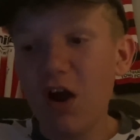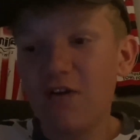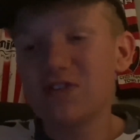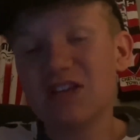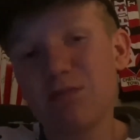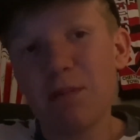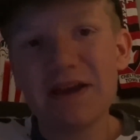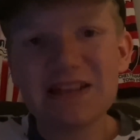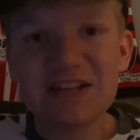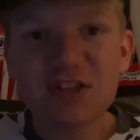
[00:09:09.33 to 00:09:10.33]
Obviously, my
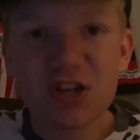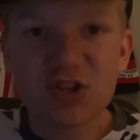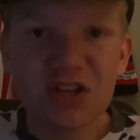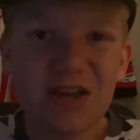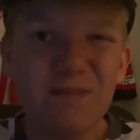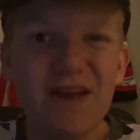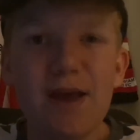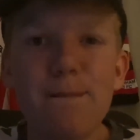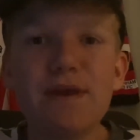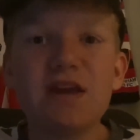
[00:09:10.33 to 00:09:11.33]
mate did touch on him
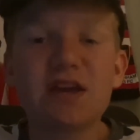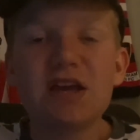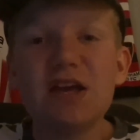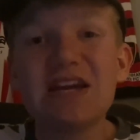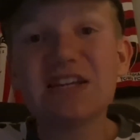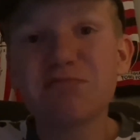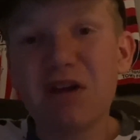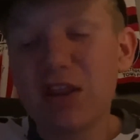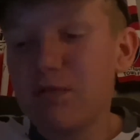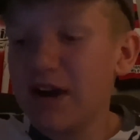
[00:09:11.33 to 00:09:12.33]
being his man
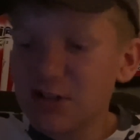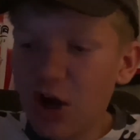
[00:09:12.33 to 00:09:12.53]
of the match.